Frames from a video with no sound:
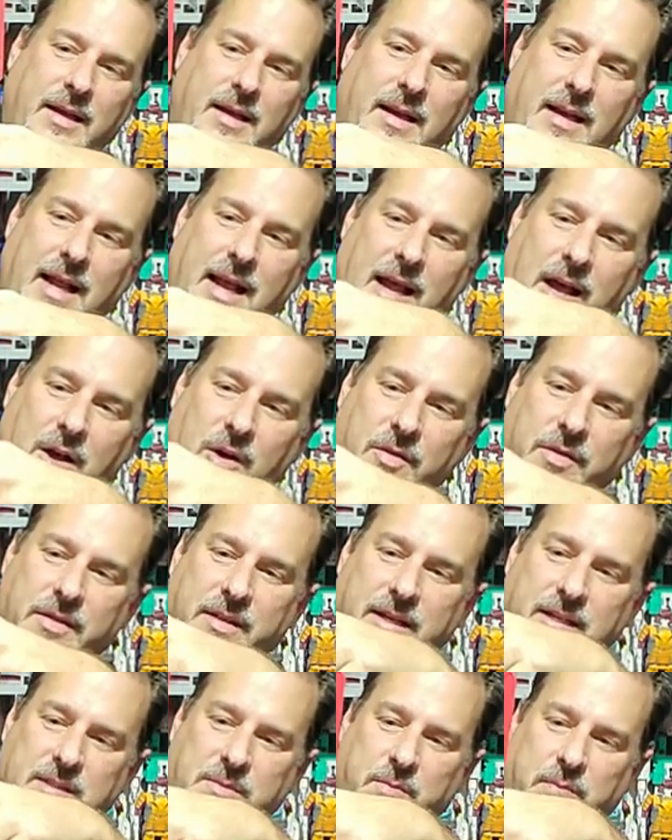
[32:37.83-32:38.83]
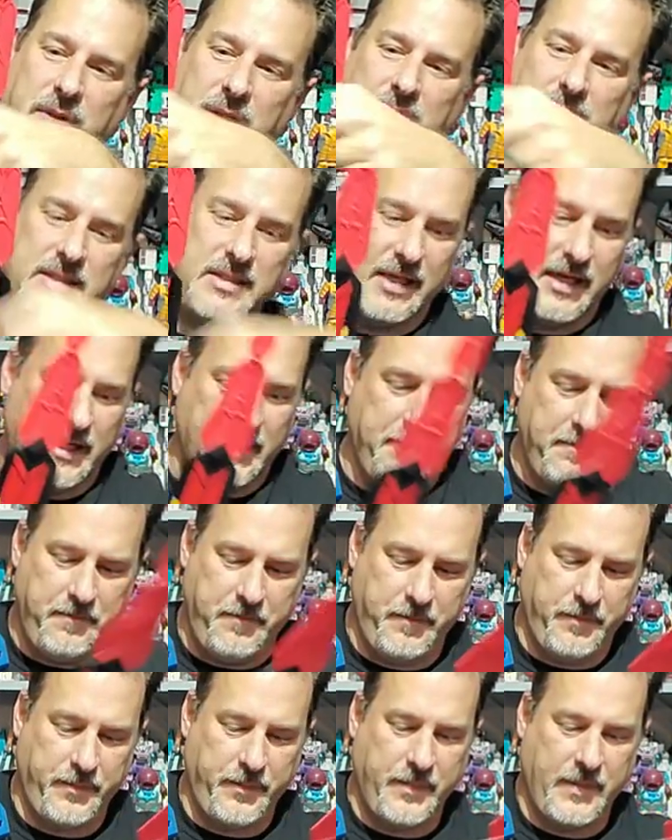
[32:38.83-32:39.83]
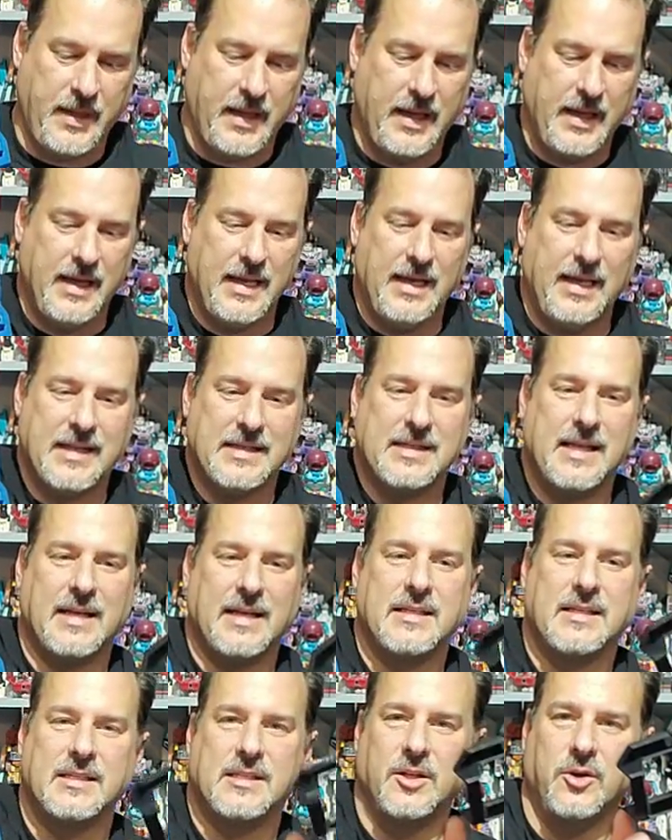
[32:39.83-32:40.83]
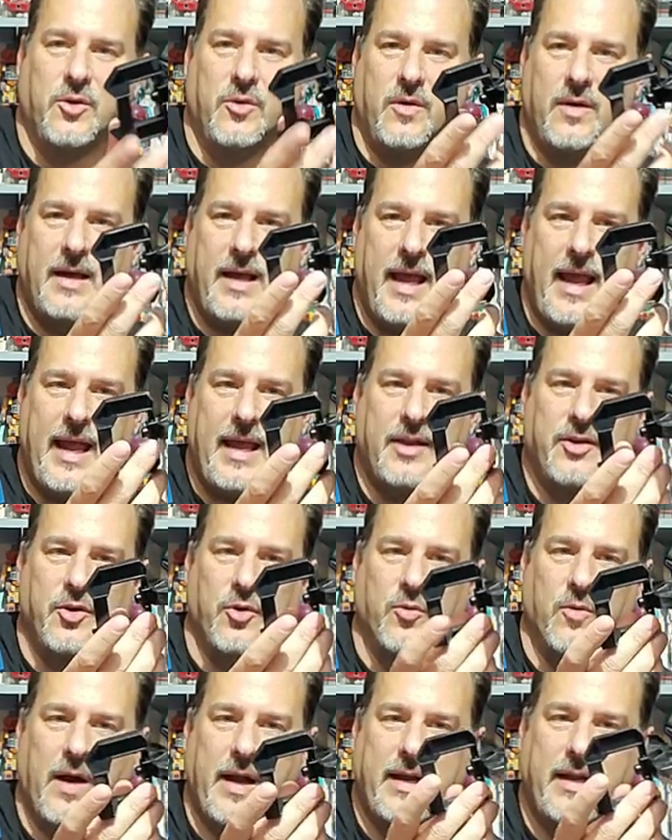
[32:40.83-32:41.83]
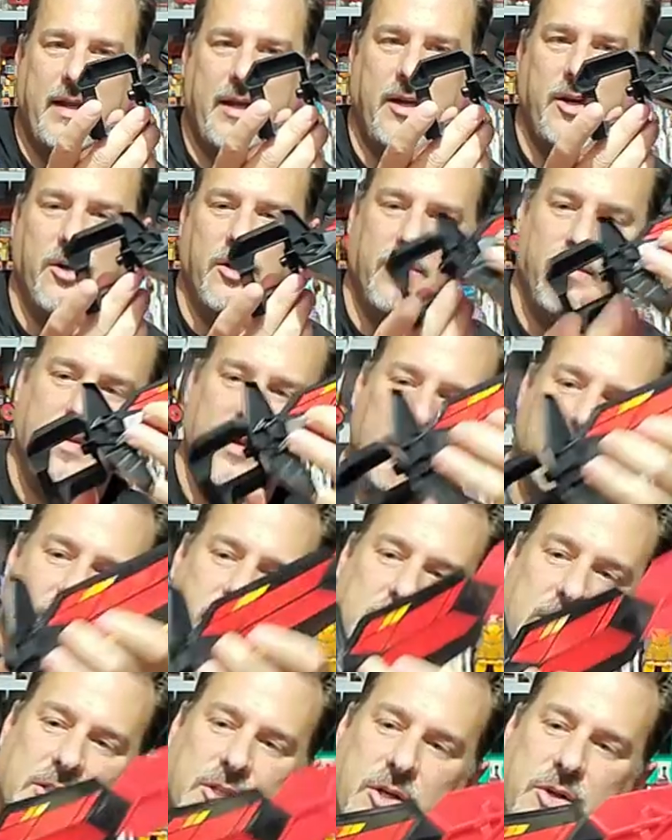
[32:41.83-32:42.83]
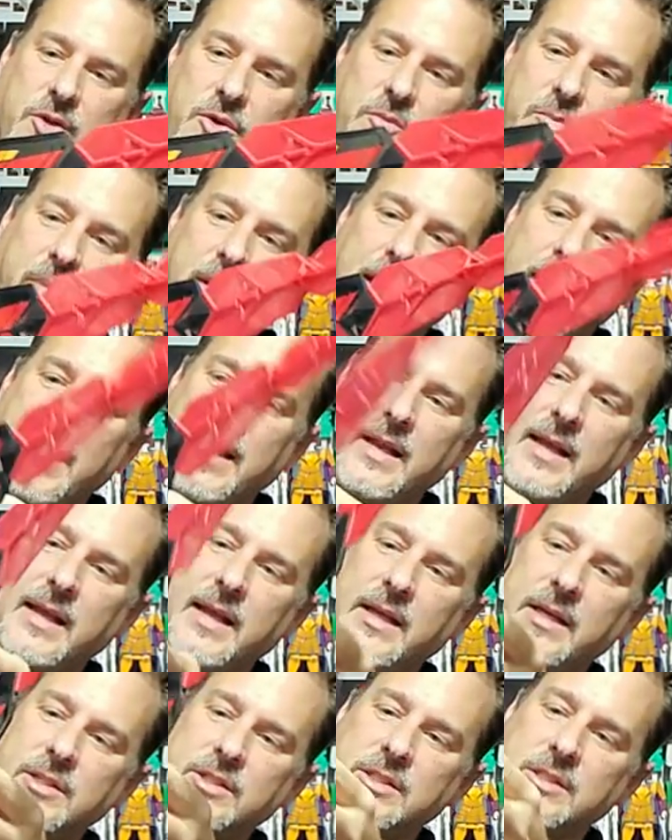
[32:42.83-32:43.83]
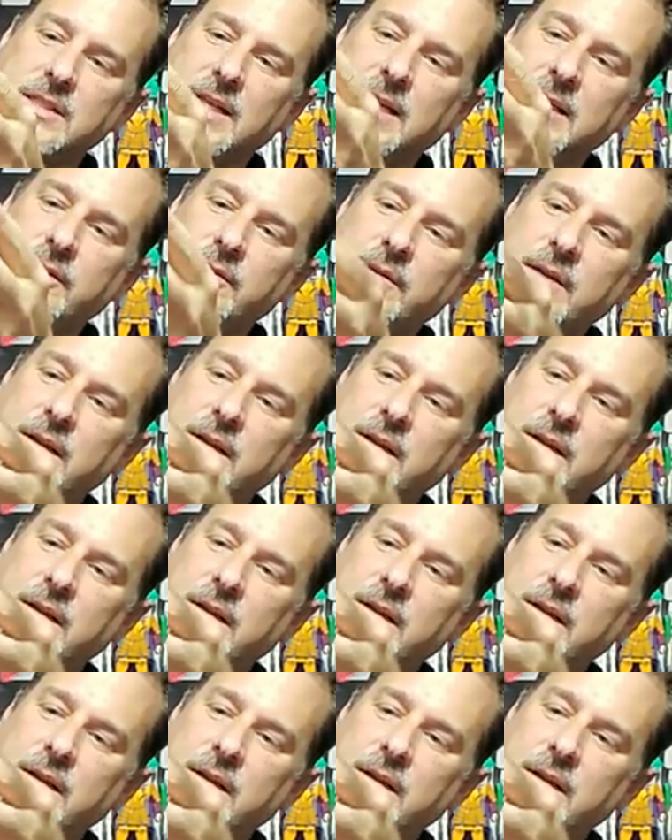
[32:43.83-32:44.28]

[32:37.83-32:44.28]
And how this plugs in, it's got this little handle right here. So you peg it in just like you